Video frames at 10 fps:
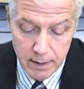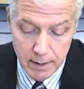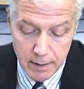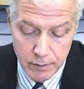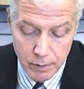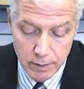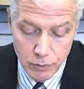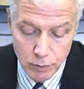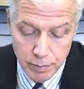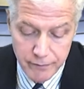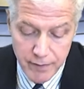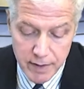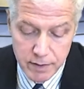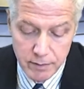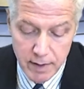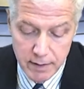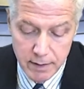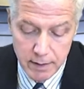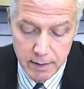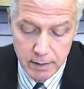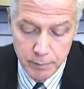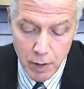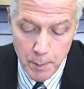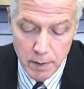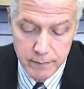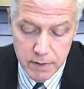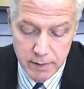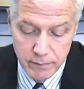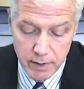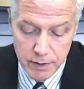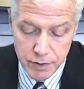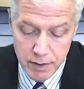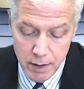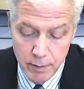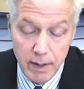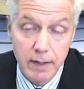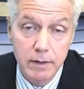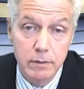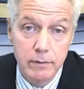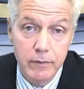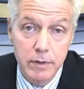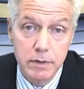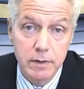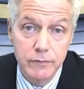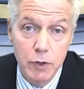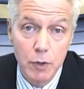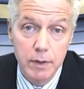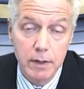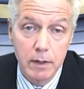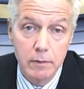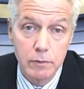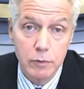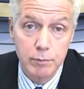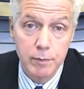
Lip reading: According to a professor at the Department of Civil Engineering at the University of Tokyo, who